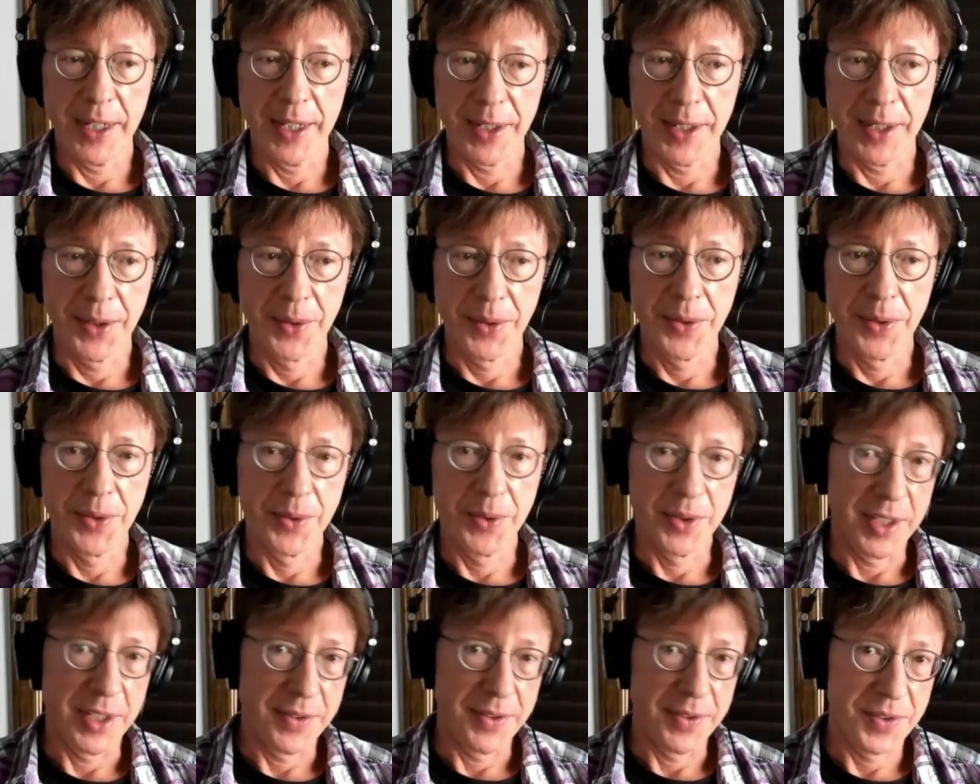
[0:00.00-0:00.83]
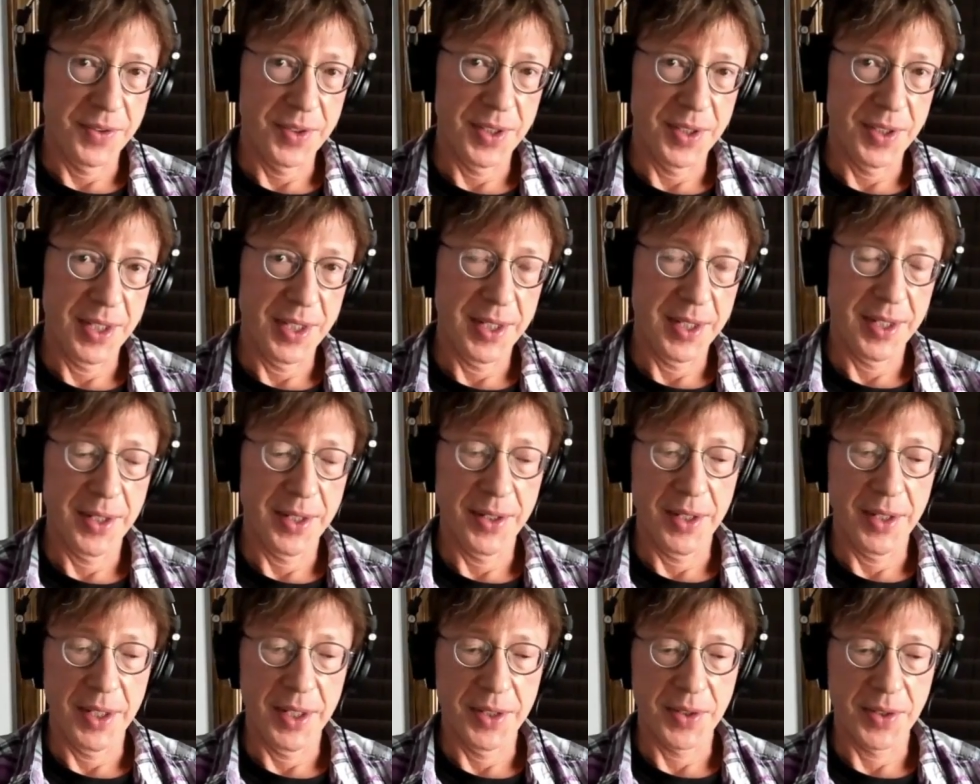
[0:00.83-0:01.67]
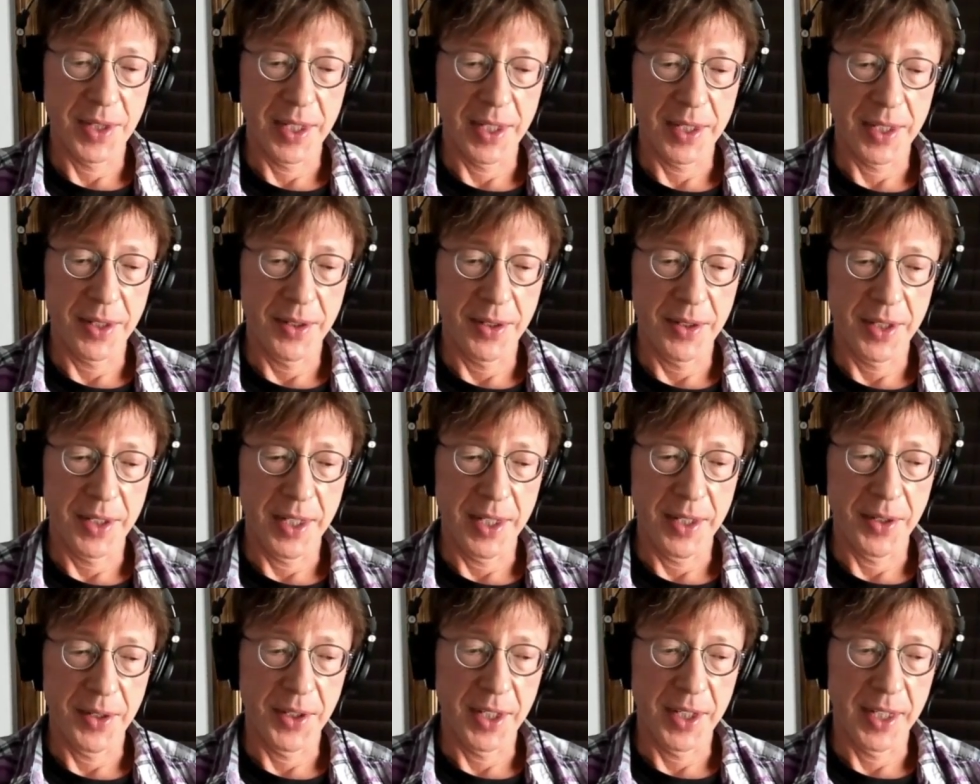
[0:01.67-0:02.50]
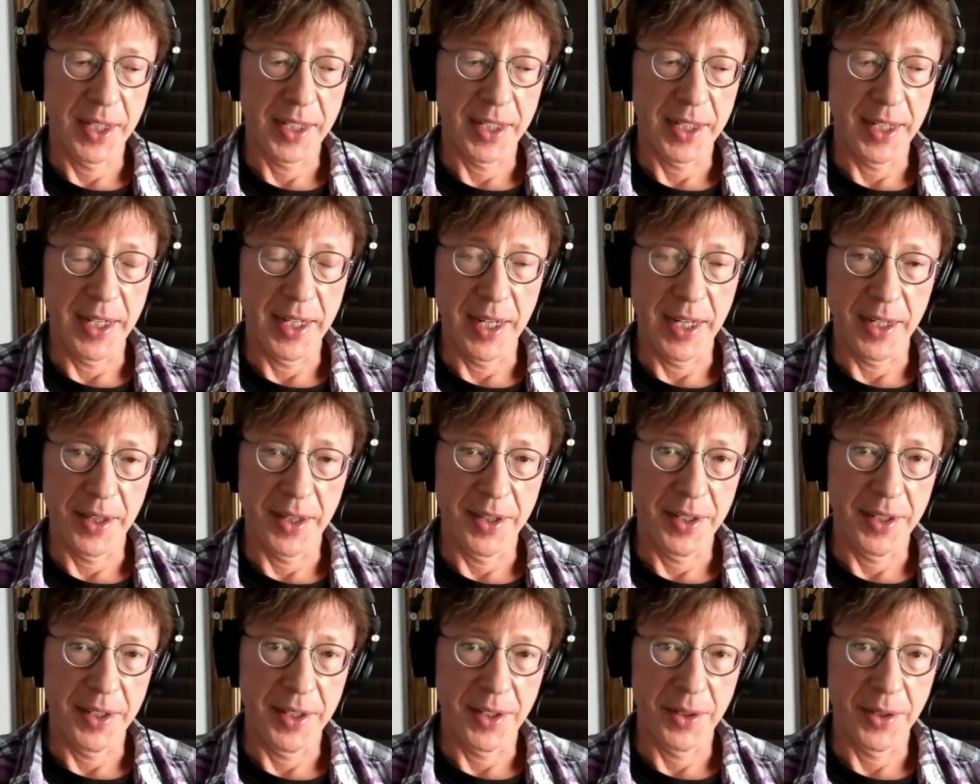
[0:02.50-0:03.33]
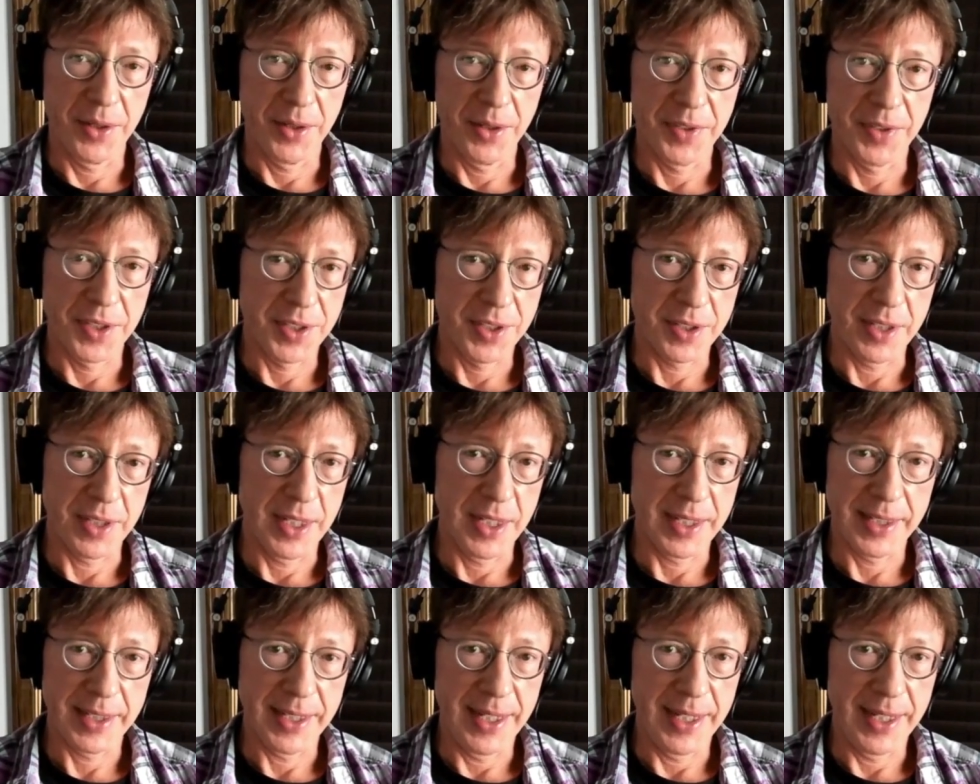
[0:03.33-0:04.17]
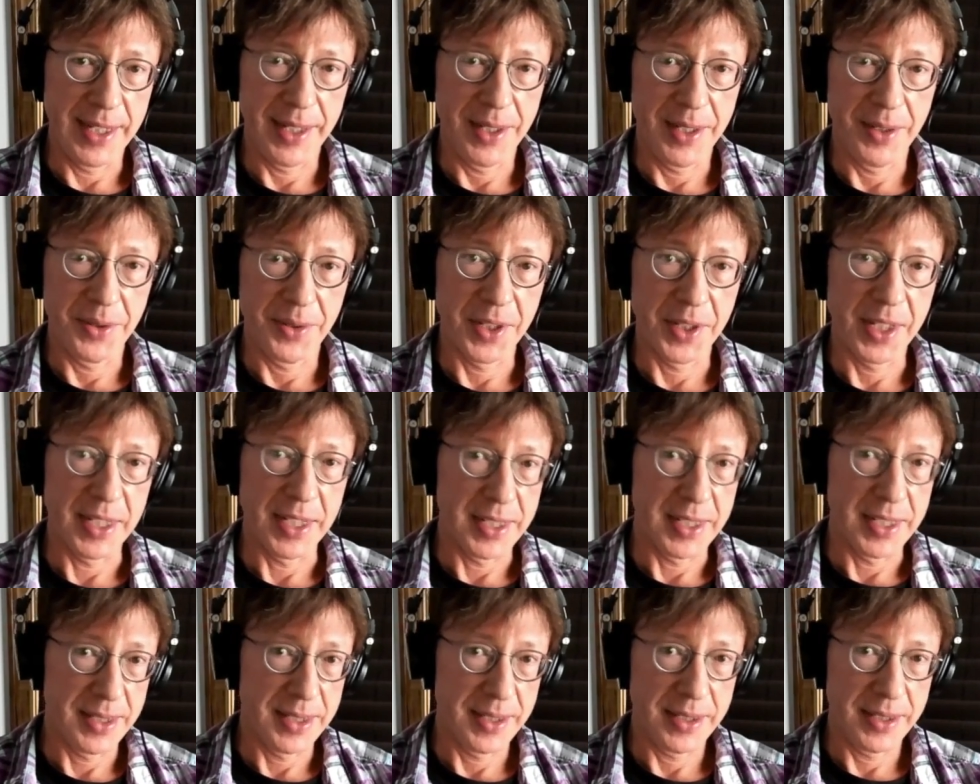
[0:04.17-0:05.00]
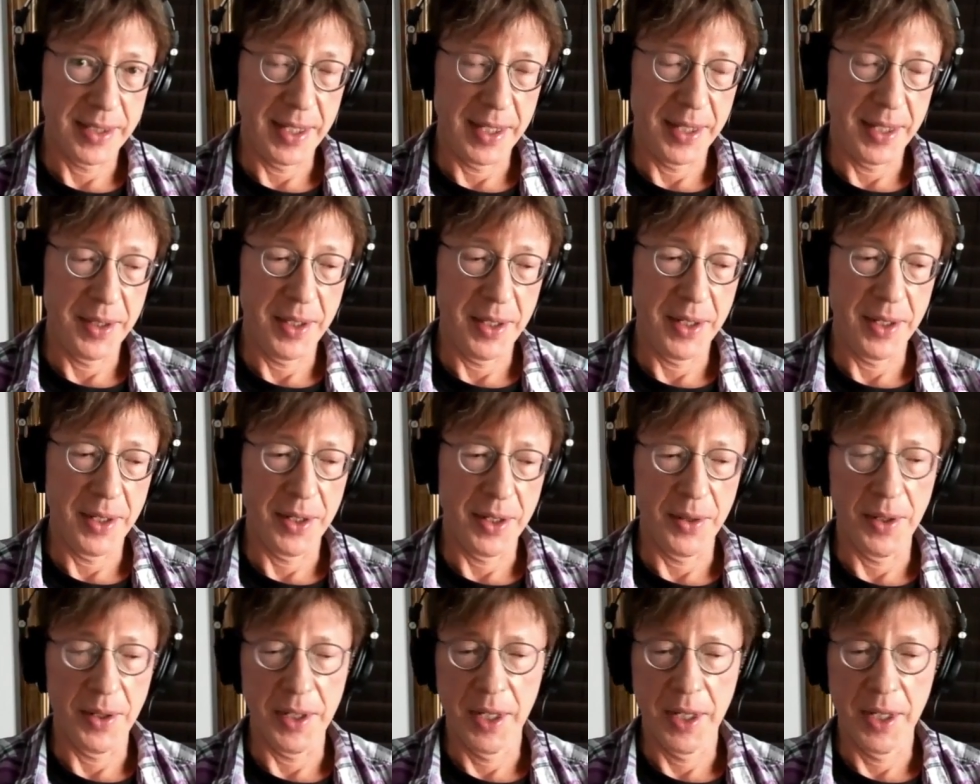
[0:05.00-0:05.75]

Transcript: I know who lives there, it's like, okay, are you going to get out of there if it's locked down? Are you going to stay there?